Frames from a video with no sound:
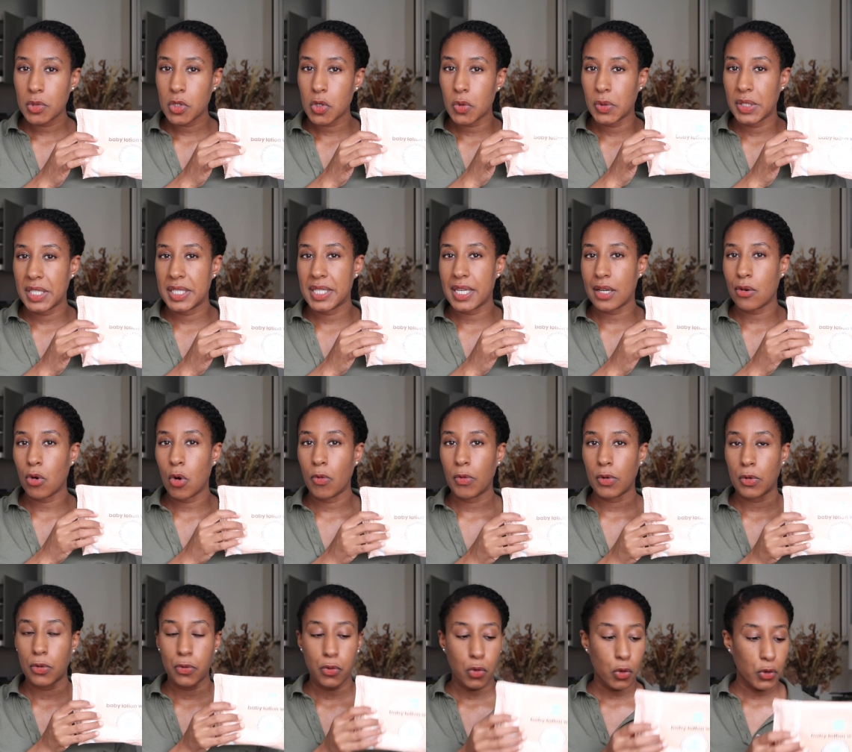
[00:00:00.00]
So these are
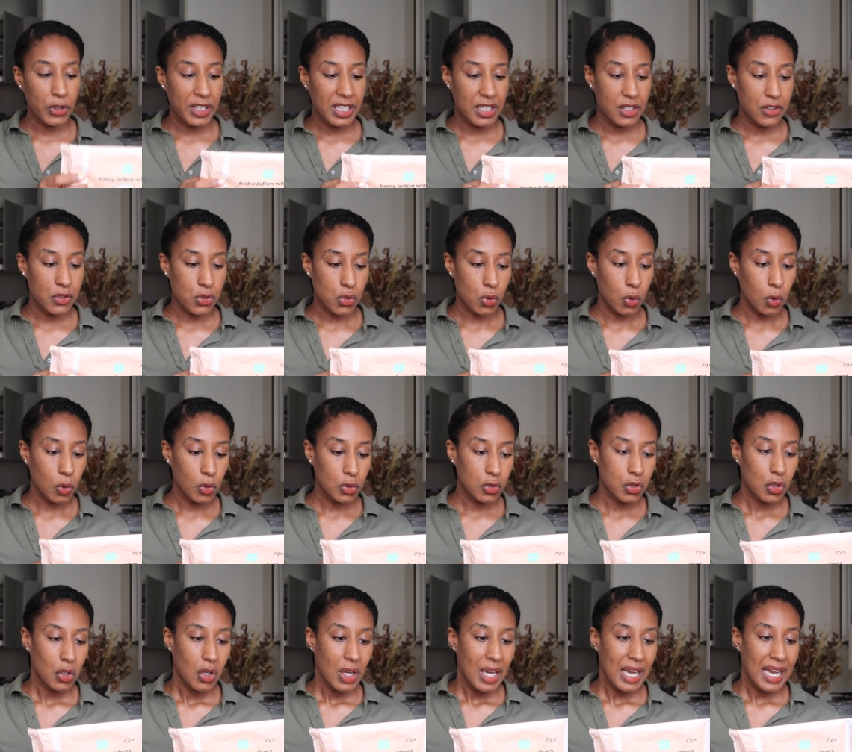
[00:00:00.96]
over 4 years
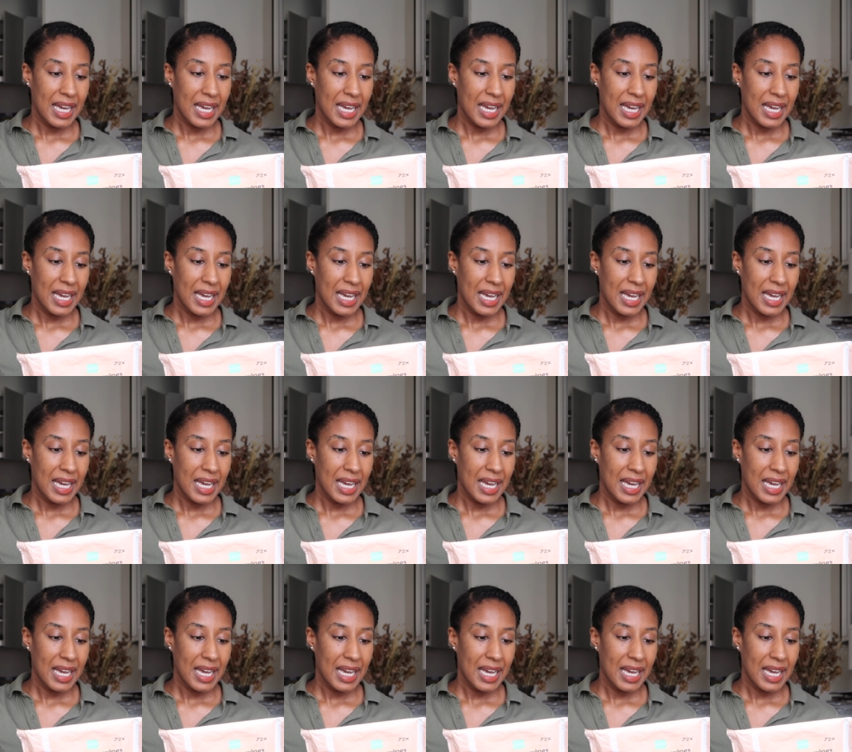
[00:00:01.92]
old.